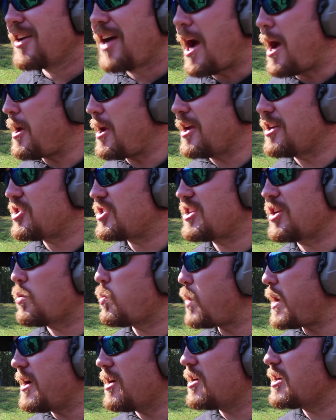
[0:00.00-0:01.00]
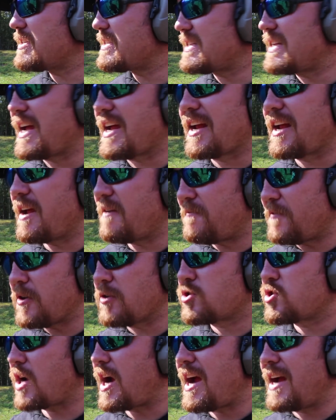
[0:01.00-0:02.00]
It's the weirdest thing. If
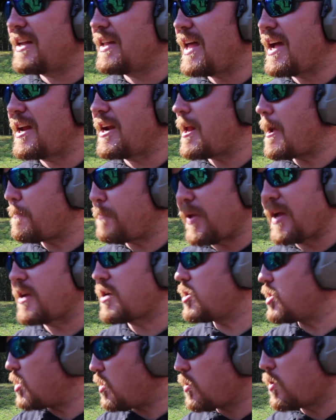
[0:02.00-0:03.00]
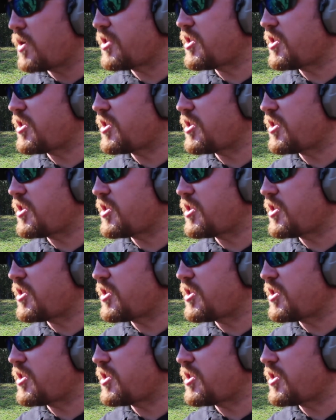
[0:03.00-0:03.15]
you try and line it up, like, you know, with